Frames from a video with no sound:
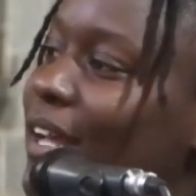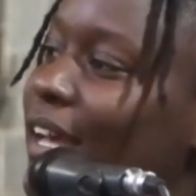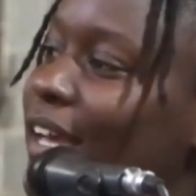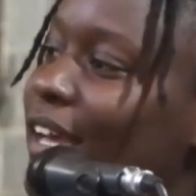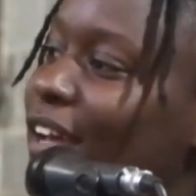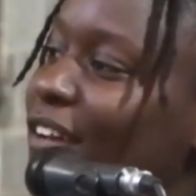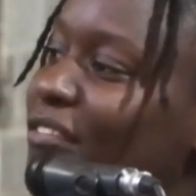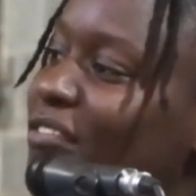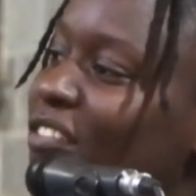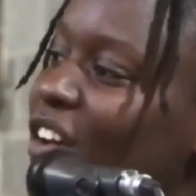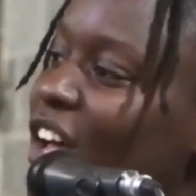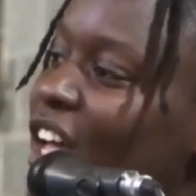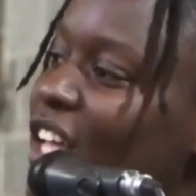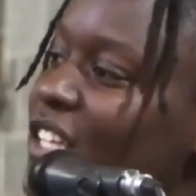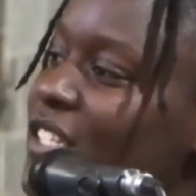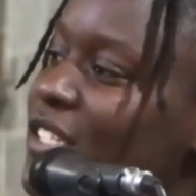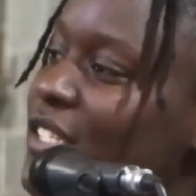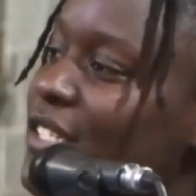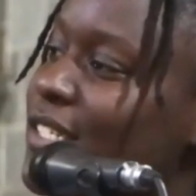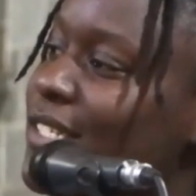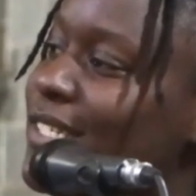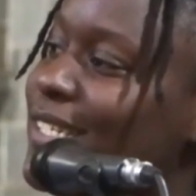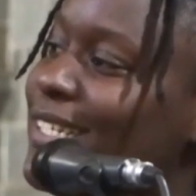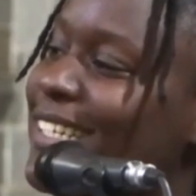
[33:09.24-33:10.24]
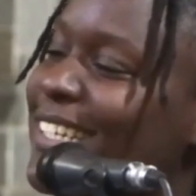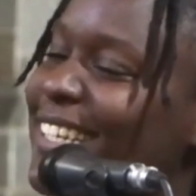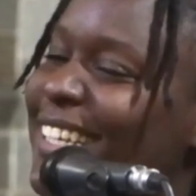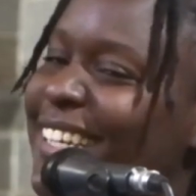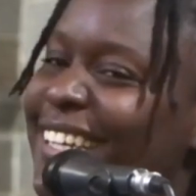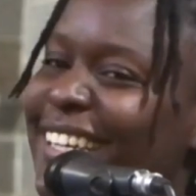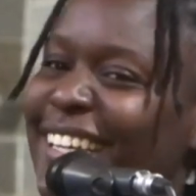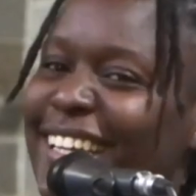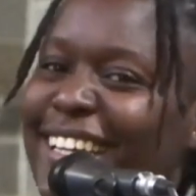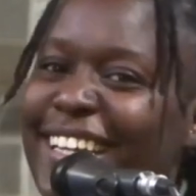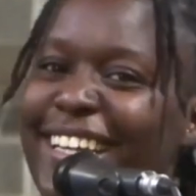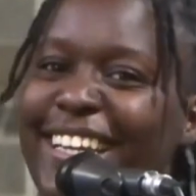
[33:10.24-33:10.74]
Naya first.
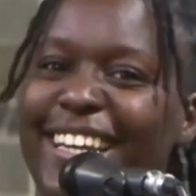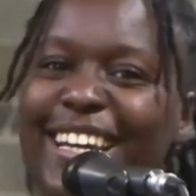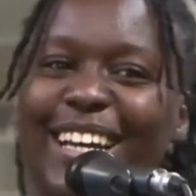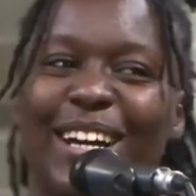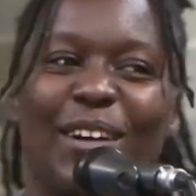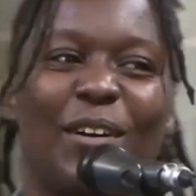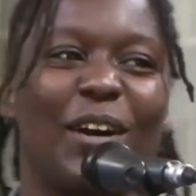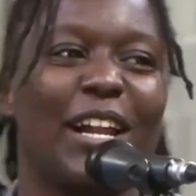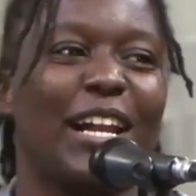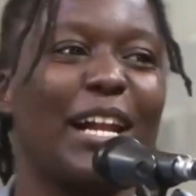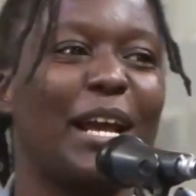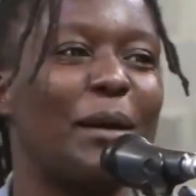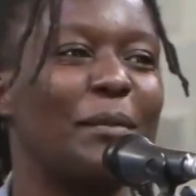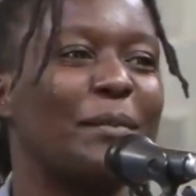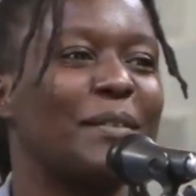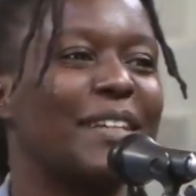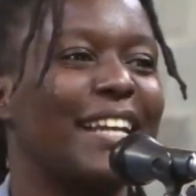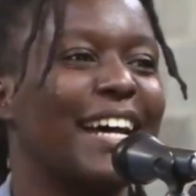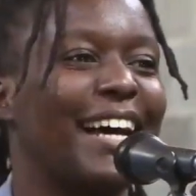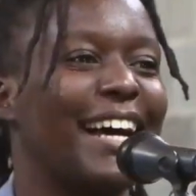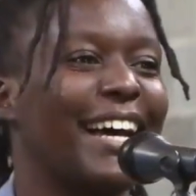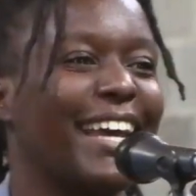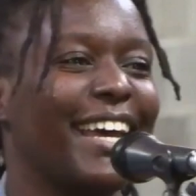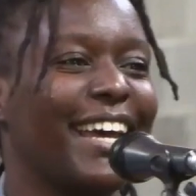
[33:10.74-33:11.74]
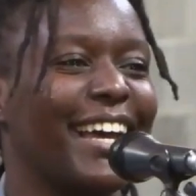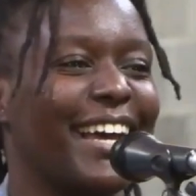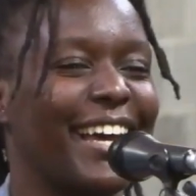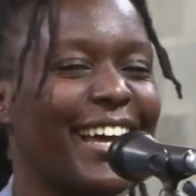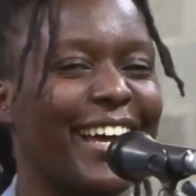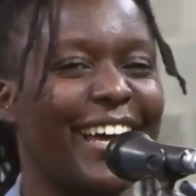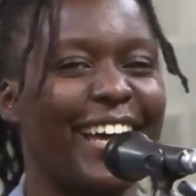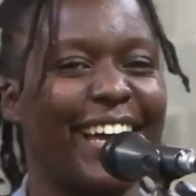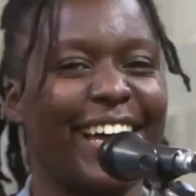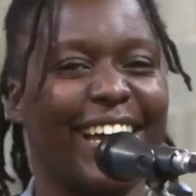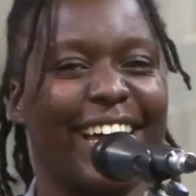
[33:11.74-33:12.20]
Welcome, Naya.